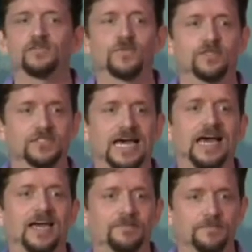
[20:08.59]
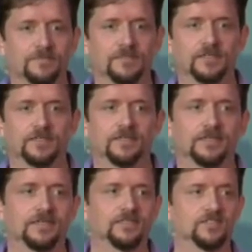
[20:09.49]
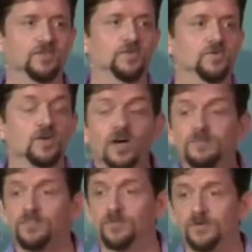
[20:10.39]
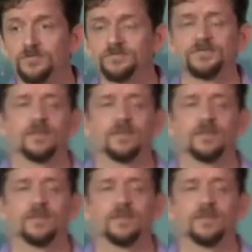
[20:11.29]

in real time to come through.